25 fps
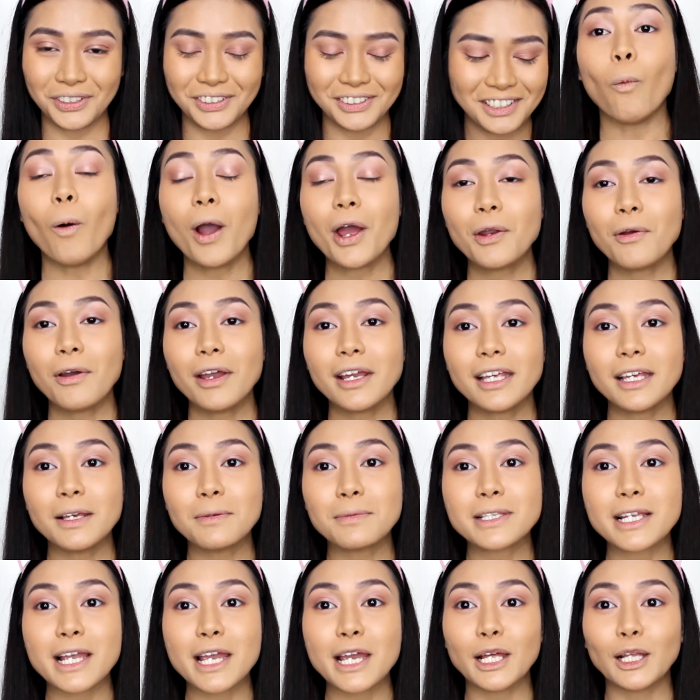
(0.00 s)
Why do I
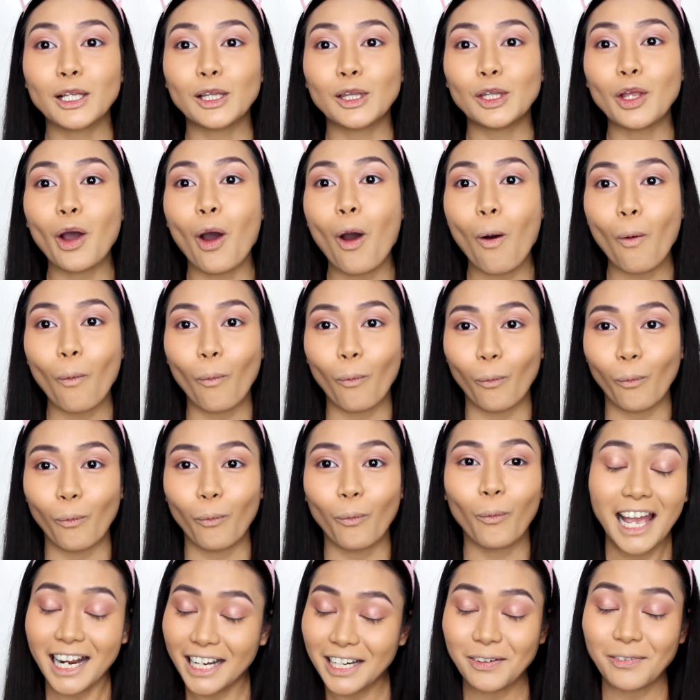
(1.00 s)
keep saying
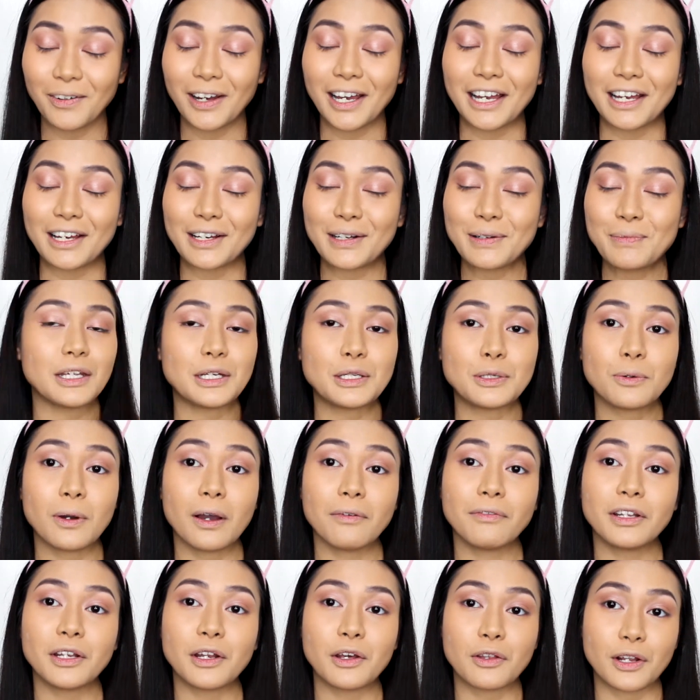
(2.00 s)
though? Anyway, they do
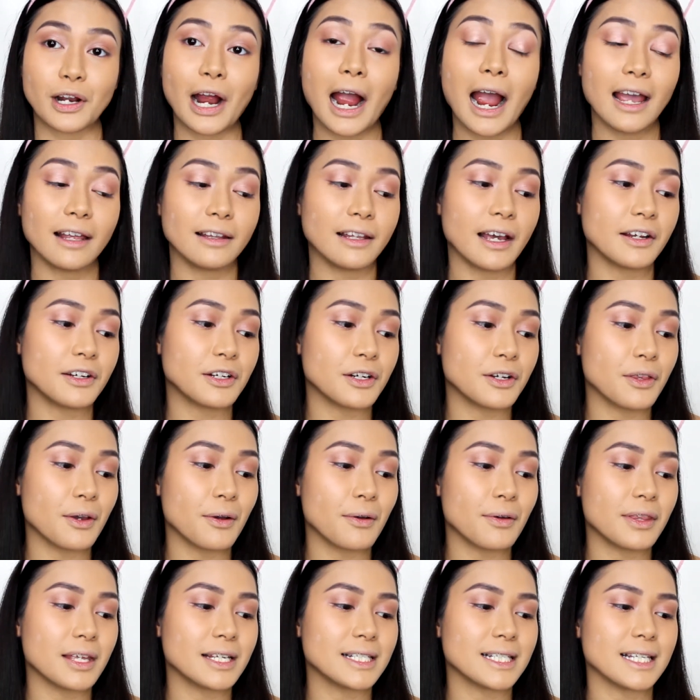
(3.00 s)
have another highlighter
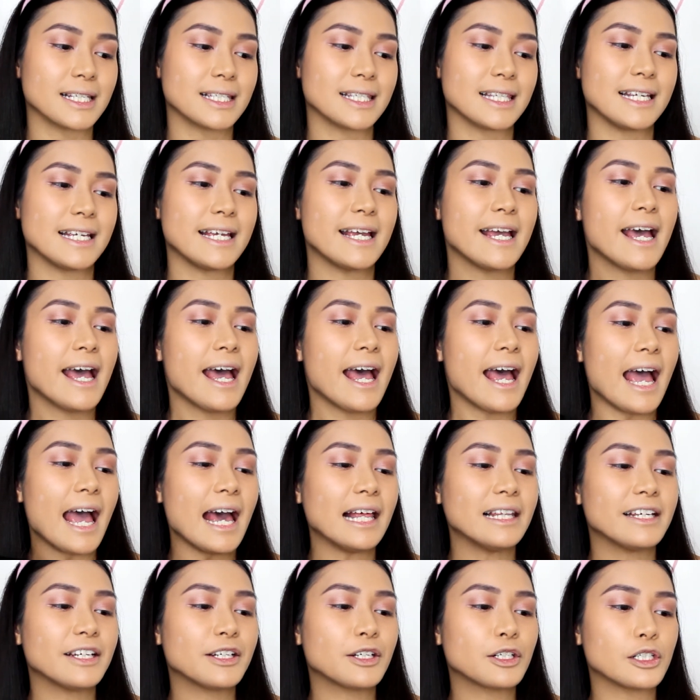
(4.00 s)
though. This is the
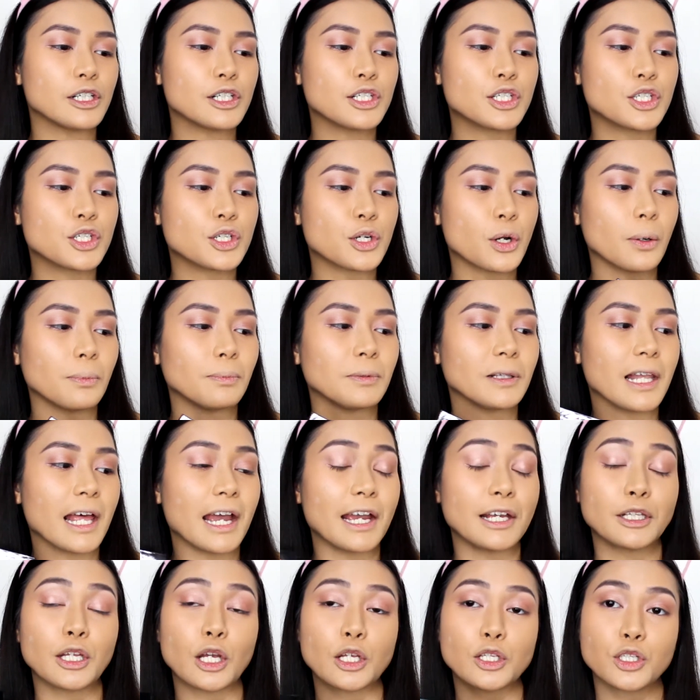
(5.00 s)
LA Girl Strobe
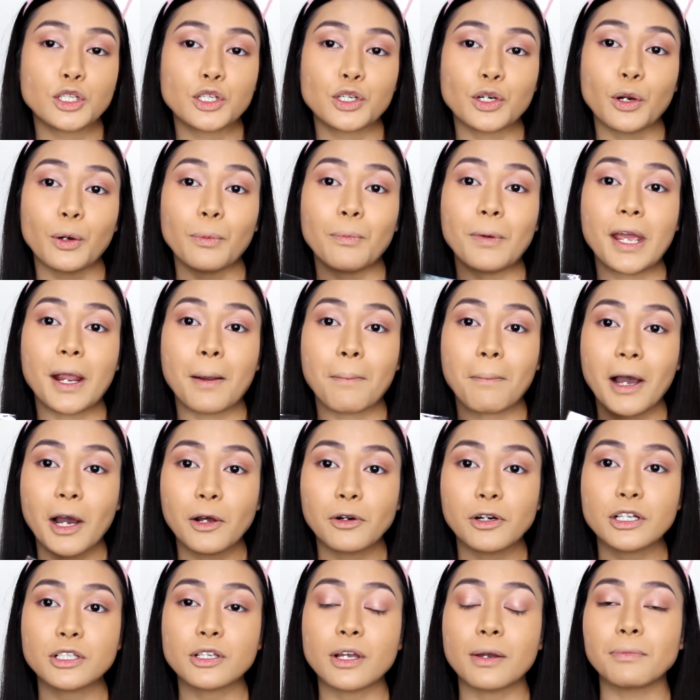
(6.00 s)
Light Strobing
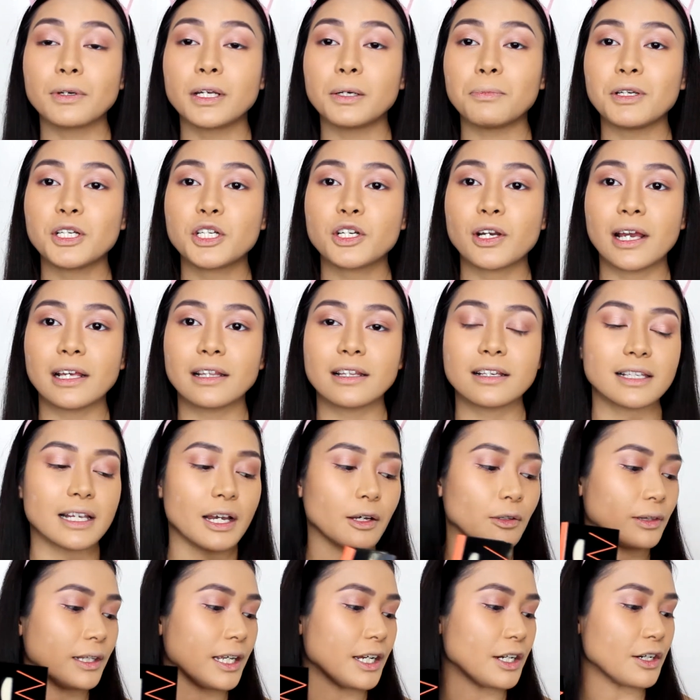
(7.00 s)
Powder, so I'm gonna be trying this
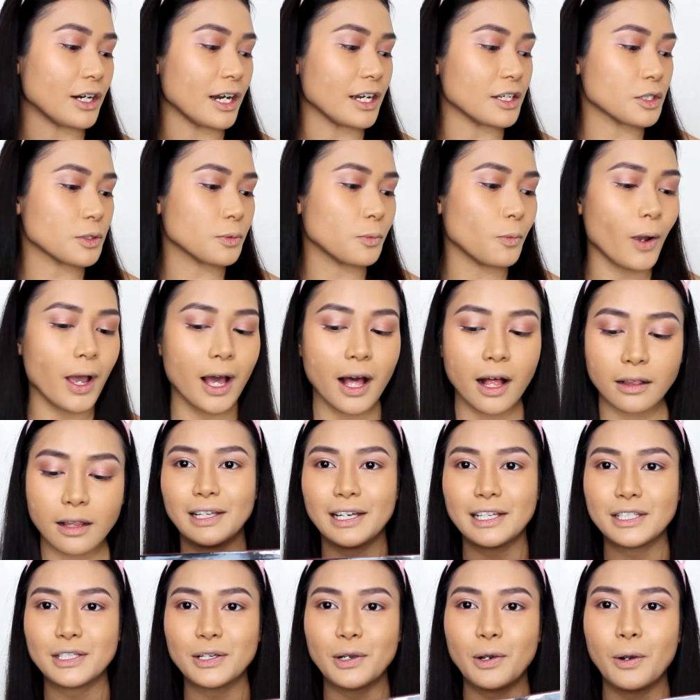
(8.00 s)
out later as well.
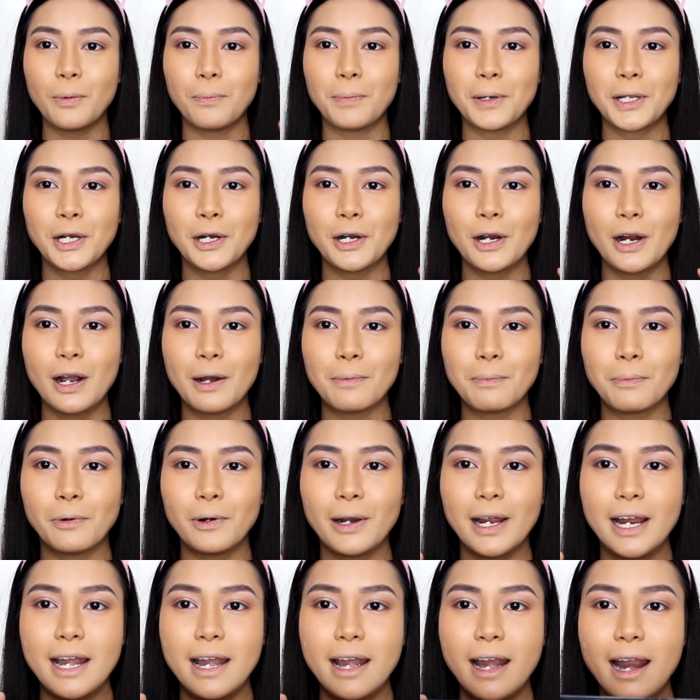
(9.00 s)
Let's open her up
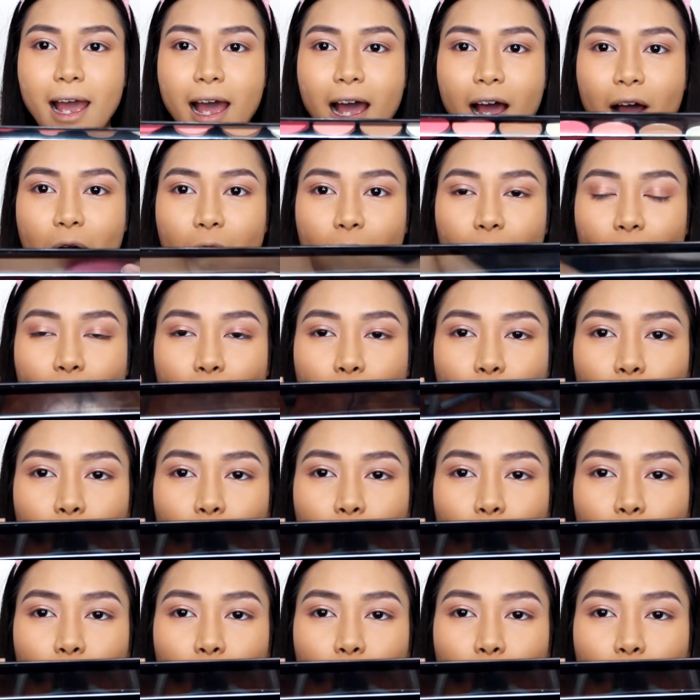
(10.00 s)
right now.